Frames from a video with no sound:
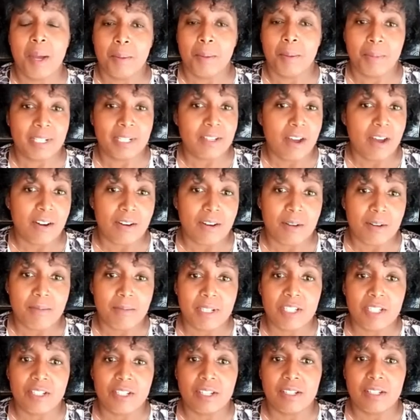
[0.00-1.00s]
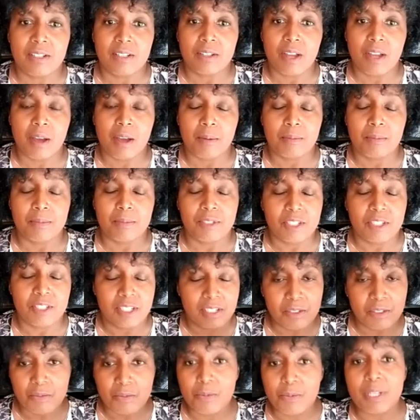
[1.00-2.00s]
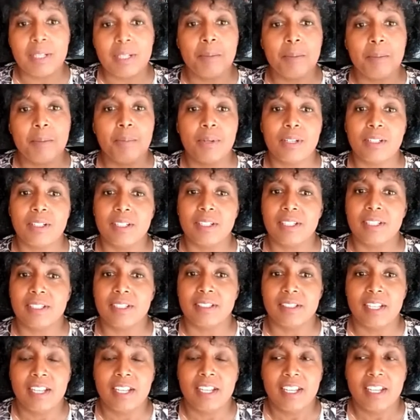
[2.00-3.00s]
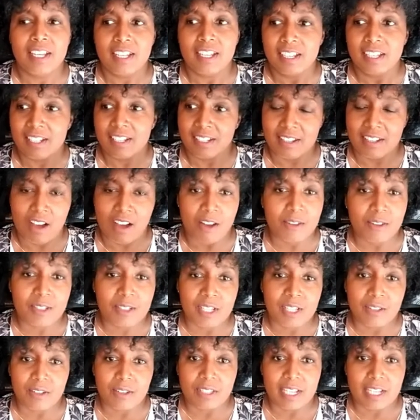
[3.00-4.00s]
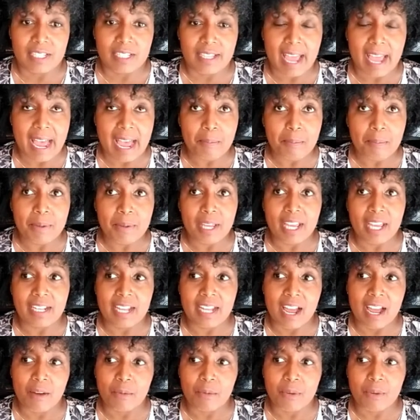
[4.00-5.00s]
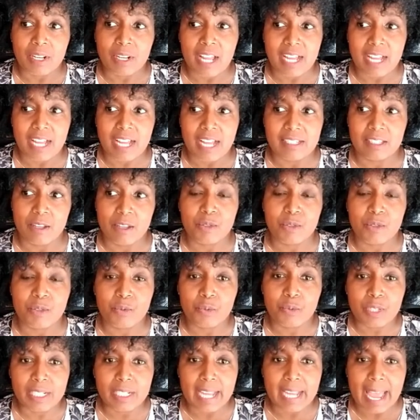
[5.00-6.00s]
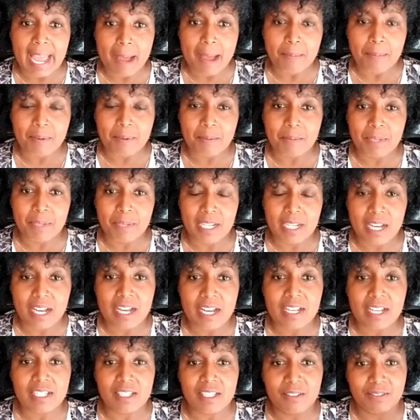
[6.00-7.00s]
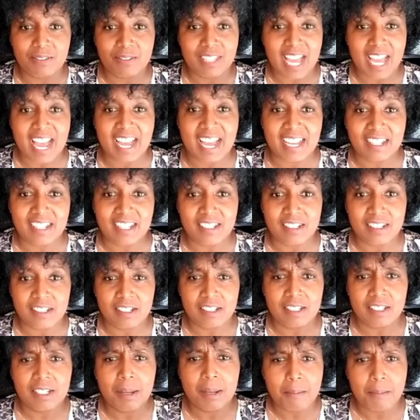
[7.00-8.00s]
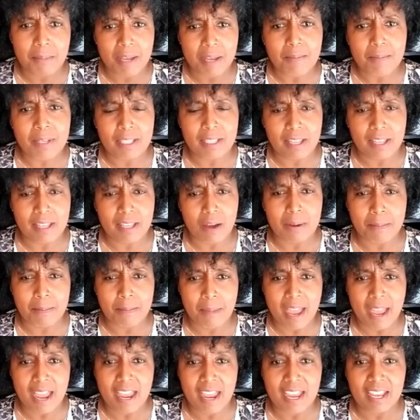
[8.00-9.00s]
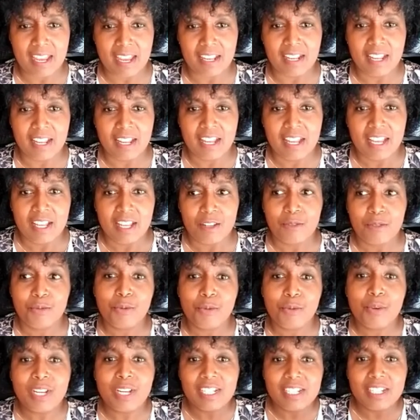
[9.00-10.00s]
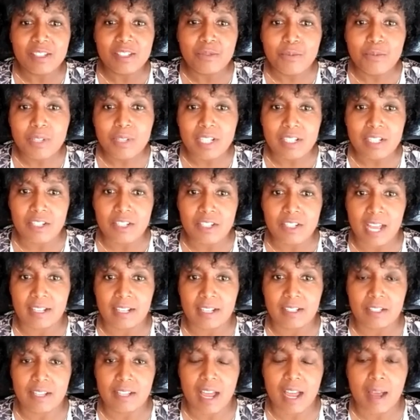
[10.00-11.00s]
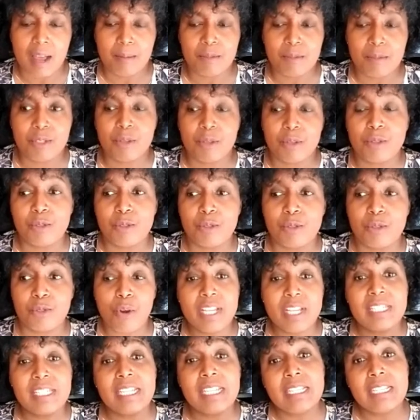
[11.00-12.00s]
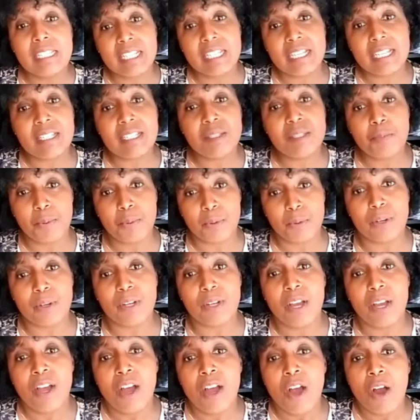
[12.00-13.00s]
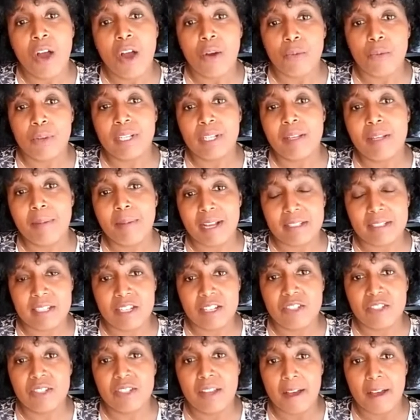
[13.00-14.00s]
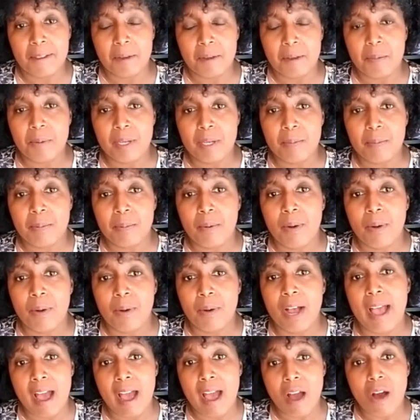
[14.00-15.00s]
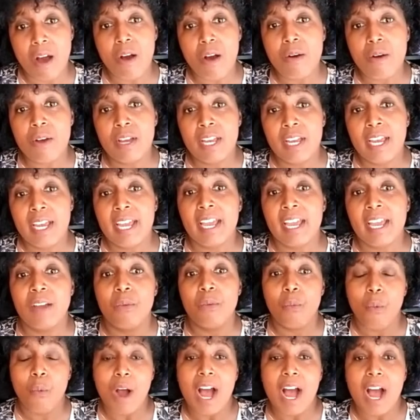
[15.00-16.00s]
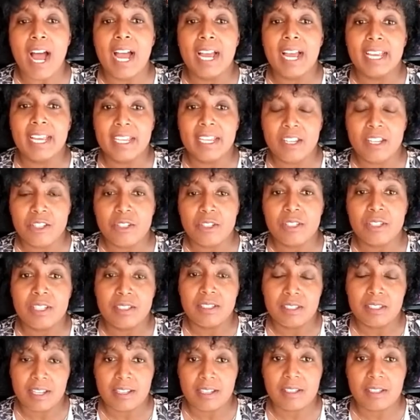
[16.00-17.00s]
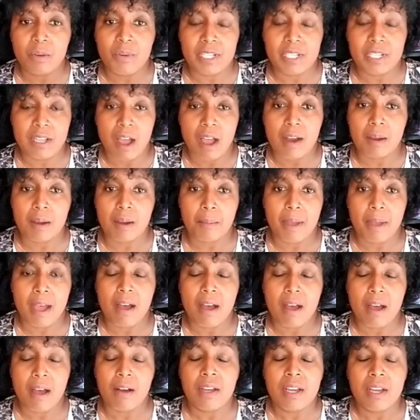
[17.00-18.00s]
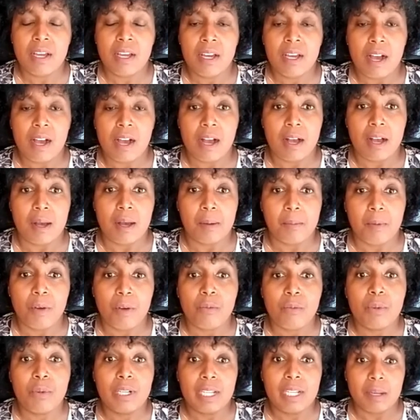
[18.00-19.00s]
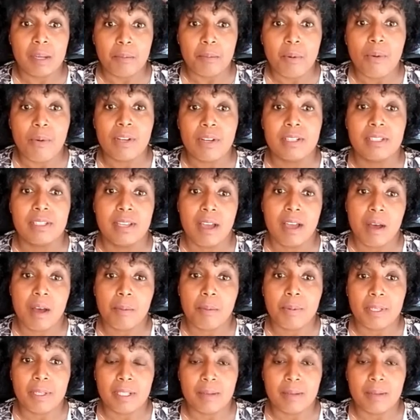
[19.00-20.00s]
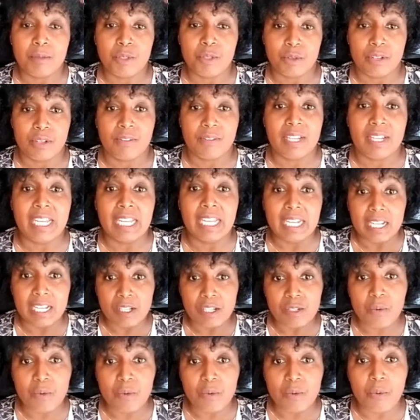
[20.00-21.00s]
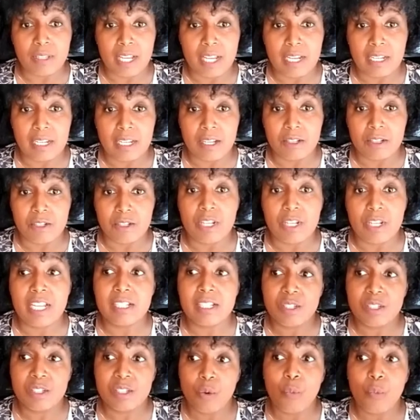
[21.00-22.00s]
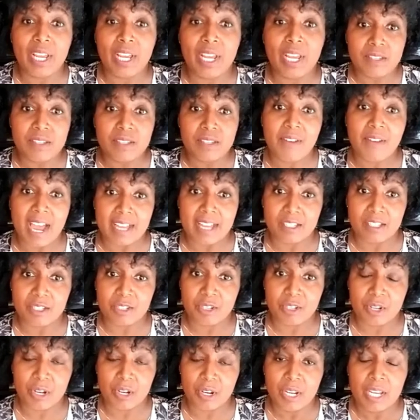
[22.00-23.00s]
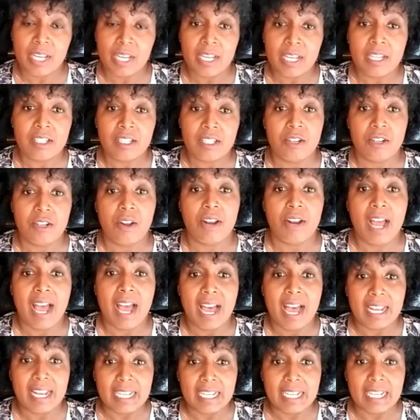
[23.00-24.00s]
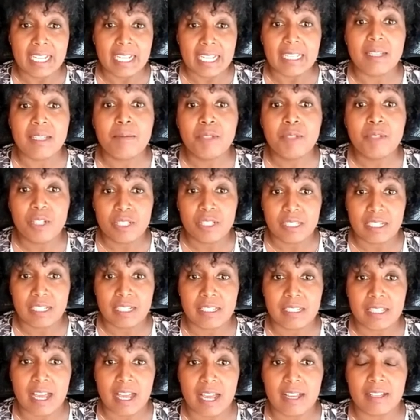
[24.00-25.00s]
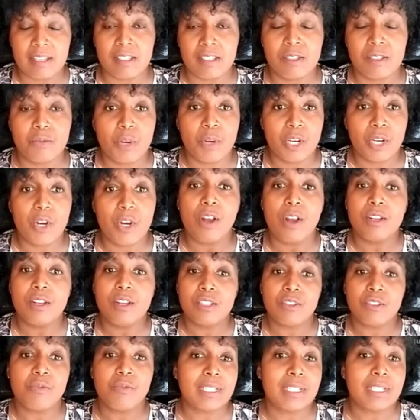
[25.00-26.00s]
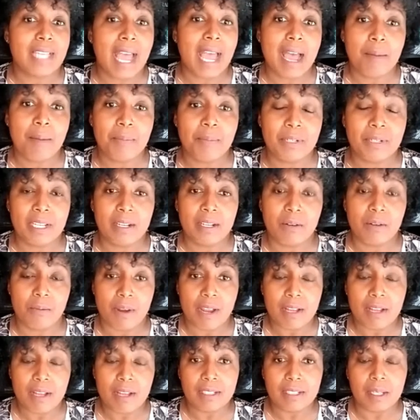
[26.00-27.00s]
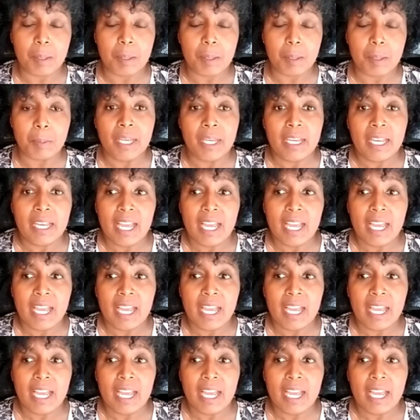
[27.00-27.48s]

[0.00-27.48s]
My daughter, I mentioned, she's written a book, and all those other things happen. And I realized that those really happened because of that commitment that we made during this really challenging time. So the stories in this book are really about teaching other people how and why each of these things that we talk about are really important to helping them sort of getting to where they need to get to wins faster, to how to get them to success, regardless of what's happening around them.